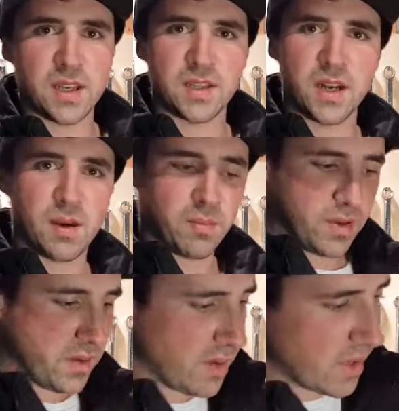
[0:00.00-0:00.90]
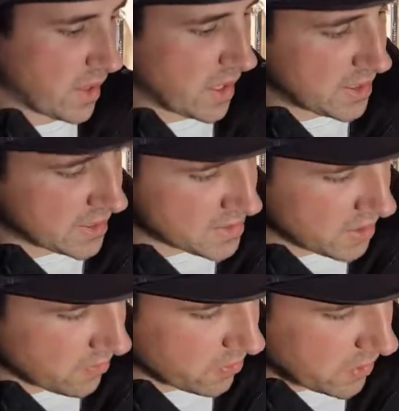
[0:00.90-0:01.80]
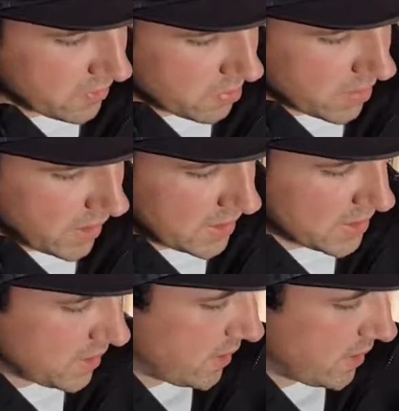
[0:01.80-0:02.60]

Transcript: it up, and it's free of the blade.